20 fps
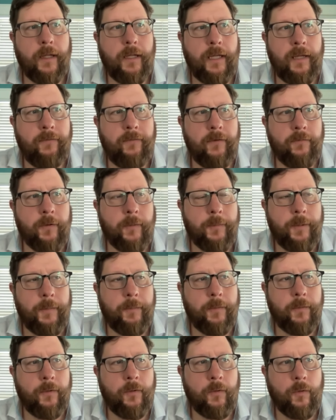even for
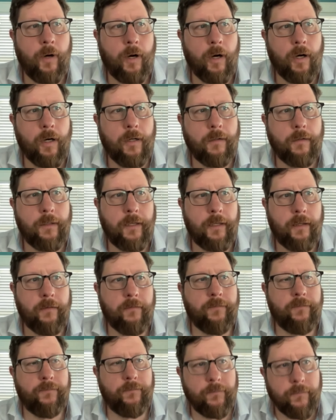people who aren't kind
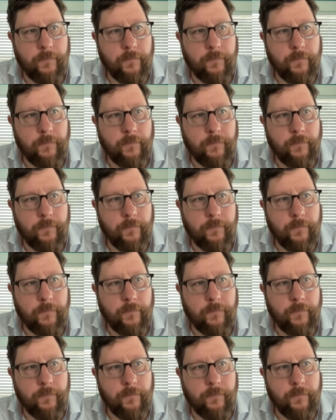of